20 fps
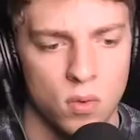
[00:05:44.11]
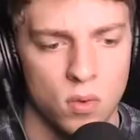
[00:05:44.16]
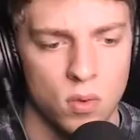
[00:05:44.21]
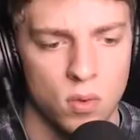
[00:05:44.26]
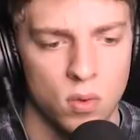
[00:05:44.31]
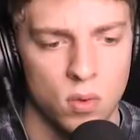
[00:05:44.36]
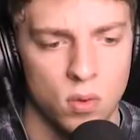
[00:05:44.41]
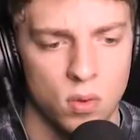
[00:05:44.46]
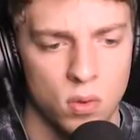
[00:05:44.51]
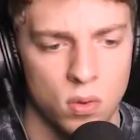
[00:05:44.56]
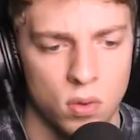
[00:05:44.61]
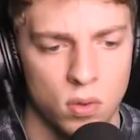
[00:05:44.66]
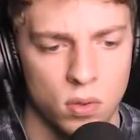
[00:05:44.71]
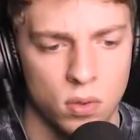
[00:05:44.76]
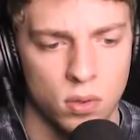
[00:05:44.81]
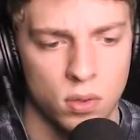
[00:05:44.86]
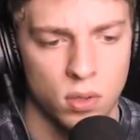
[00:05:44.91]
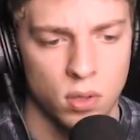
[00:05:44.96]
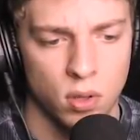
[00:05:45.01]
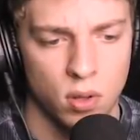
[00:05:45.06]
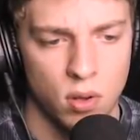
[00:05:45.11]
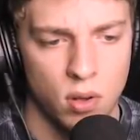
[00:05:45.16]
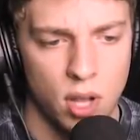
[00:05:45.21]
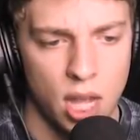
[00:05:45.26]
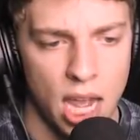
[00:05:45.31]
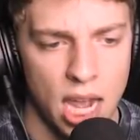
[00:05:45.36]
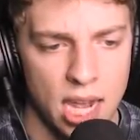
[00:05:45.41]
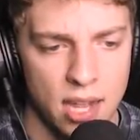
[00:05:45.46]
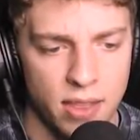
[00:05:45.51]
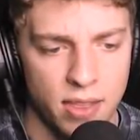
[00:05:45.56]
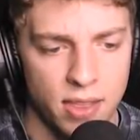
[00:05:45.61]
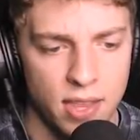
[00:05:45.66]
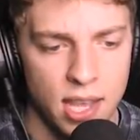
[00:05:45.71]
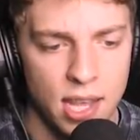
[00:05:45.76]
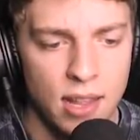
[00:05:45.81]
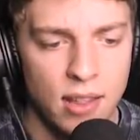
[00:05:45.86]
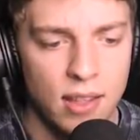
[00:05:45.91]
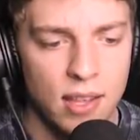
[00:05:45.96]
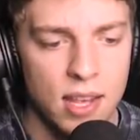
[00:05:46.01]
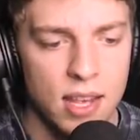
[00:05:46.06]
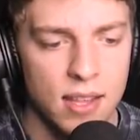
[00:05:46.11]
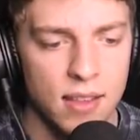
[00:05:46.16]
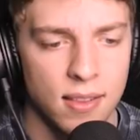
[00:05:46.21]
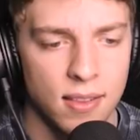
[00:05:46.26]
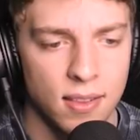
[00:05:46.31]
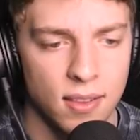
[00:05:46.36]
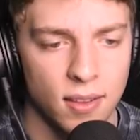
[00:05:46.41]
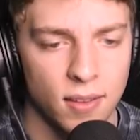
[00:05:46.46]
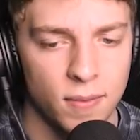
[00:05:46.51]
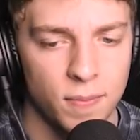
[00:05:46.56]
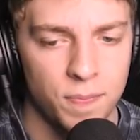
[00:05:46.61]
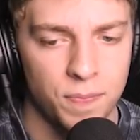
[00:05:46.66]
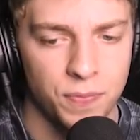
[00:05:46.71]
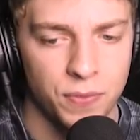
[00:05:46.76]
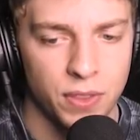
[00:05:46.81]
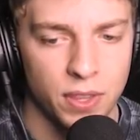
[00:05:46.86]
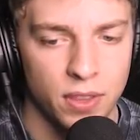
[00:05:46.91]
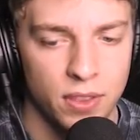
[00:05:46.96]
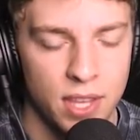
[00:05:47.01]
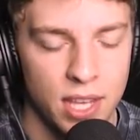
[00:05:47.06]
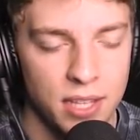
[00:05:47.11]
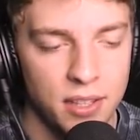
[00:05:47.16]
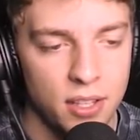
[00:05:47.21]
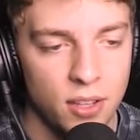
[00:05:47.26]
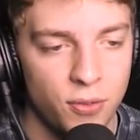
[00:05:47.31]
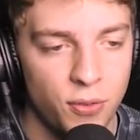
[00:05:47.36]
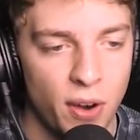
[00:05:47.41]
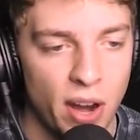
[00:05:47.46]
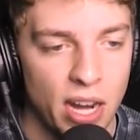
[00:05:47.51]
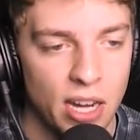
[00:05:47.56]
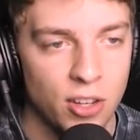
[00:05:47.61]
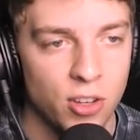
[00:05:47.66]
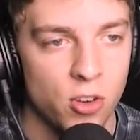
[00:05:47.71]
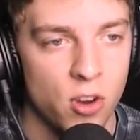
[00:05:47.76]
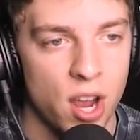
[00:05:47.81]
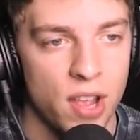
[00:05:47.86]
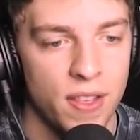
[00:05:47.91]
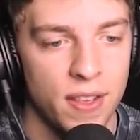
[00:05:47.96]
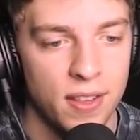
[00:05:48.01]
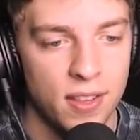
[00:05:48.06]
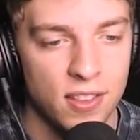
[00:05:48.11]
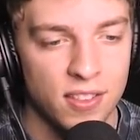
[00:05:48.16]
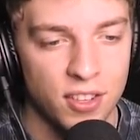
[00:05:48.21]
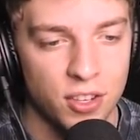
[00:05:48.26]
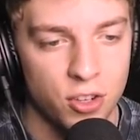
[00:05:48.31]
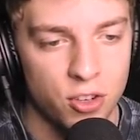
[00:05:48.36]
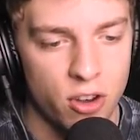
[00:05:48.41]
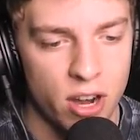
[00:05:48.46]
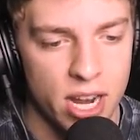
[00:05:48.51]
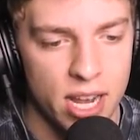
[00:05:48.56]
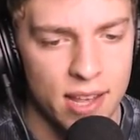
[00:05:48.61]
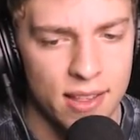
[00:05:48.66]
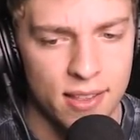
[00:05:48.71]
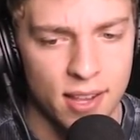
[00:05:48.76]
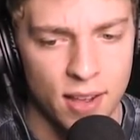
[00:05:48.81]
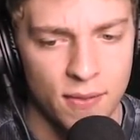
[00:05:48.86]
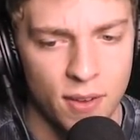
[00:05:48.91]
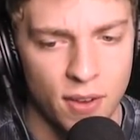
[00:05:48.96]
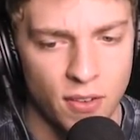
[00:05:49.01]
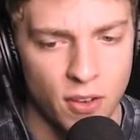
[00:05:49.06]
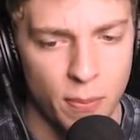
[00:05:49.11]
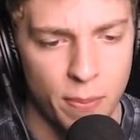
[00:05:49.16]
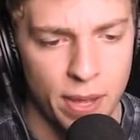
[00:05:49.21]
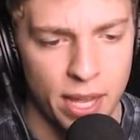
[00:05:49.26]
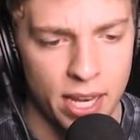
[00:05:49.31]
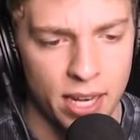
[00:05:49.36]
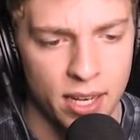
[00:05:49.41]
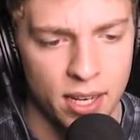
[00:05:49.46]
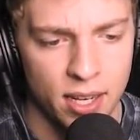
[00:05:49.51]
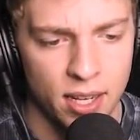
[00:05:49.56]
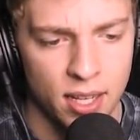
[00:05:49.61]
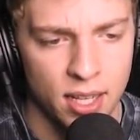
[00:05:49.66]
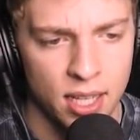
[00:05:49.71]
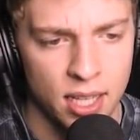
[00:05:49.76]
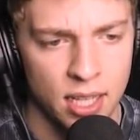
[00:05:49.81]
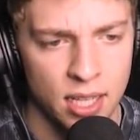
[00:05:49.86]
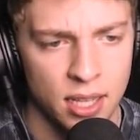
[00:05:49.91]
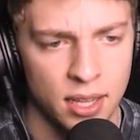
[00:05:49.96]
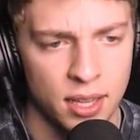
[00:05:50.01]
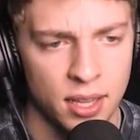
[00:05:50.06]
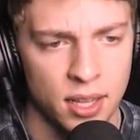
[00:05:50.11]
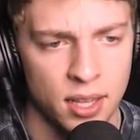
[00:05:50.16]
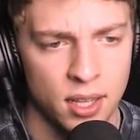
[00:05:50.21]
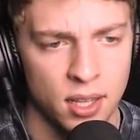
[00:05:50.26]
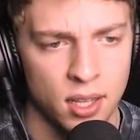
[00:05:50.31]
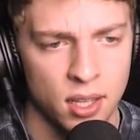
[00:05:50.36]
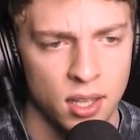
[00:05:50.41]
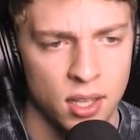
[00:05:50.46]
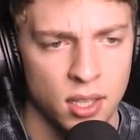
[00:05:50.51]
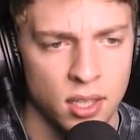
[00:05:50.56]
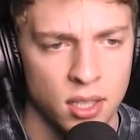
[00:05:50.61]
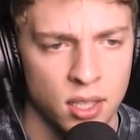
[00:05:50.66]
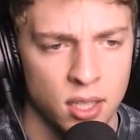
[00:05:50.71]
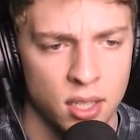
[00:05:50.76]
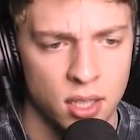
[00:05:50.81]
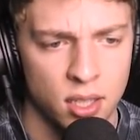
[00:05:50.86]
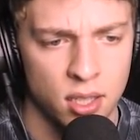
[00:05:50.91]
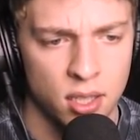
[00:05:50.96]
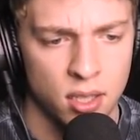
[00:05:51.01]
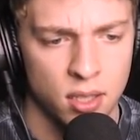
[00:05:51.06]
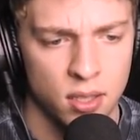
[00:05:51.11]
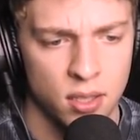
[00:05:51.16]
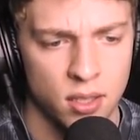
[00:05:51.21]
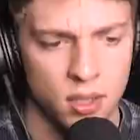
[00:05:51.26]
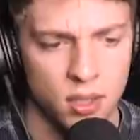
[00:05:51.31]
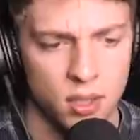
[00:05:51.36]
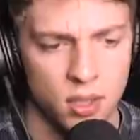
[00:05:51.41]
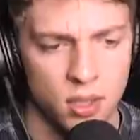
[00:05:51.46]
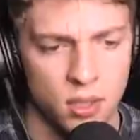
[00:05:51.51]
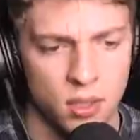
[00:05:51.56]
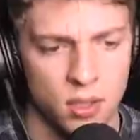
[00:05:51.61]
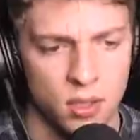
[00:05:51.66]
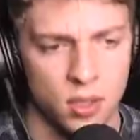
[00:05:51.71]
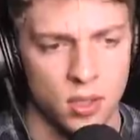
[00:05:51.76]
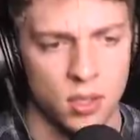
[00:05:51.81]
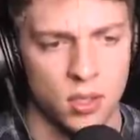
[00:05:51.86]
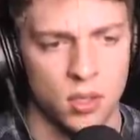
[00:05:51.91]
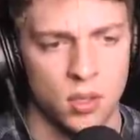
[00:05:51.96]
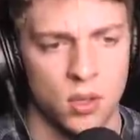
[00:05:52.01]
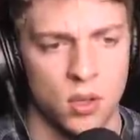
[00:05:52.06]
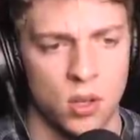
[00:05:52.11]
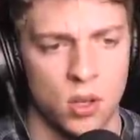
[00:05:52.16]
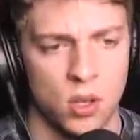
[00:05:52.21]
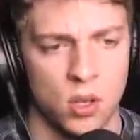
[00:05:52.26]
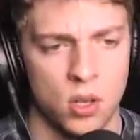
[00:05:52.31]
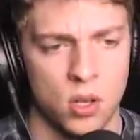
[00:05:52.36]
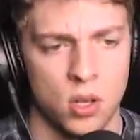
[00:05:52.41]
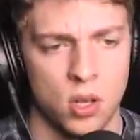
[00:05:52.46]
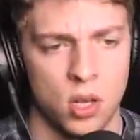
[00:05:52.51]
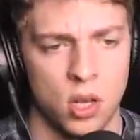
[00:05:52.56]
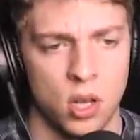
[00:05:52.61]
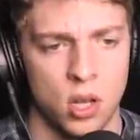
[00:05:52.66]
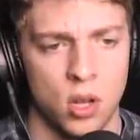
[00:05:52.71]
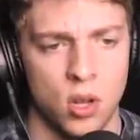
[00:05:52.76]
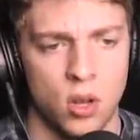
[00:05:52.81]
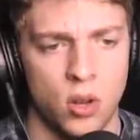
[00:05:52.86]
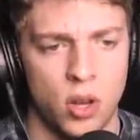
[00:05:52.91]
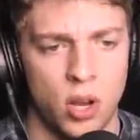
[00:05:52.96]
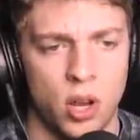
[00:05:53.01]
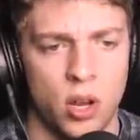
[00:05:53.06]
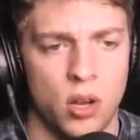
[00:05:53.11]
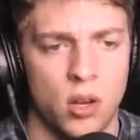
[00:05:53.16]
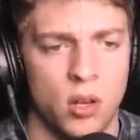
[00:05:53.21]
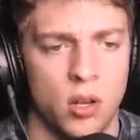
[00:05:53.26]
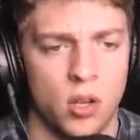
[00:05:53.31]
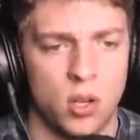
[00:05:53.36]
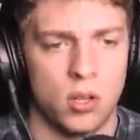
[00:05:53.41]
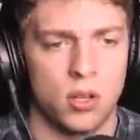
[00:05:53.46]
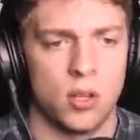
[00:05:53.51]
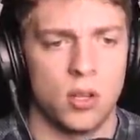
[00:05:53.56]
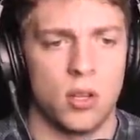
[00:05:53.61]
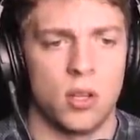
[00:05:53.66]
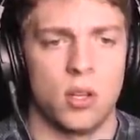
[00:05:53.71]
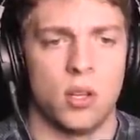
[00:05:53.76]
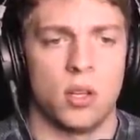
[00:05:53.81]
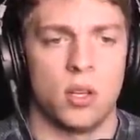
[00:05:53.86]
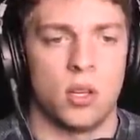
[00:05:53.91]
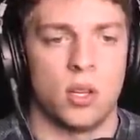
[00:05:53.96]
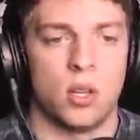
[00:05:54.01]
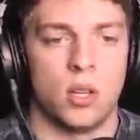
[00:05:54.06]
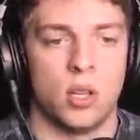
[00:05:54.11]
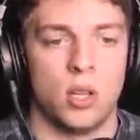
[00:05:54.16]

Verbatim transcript: We celebrating Christmas together? Okay, this is. Uh, I think so, Jordy. This I is very so. straight. This okay. is the straightest the I've ever been. I'll be the tree, Jelly. You'll be the, you'll be an elf. Oh no. Why